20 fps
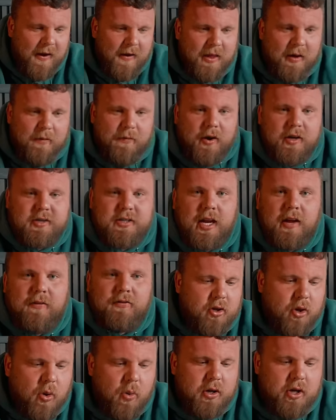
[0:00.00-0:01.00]
the first
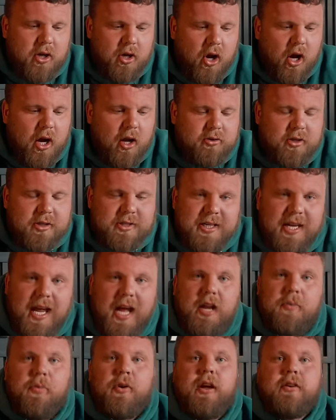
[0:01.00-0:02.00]
lift, you're not allowed to see
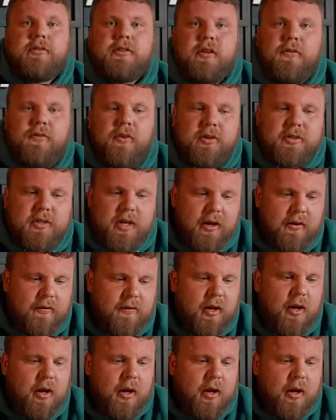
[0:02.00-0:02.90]
anybody else's first lift,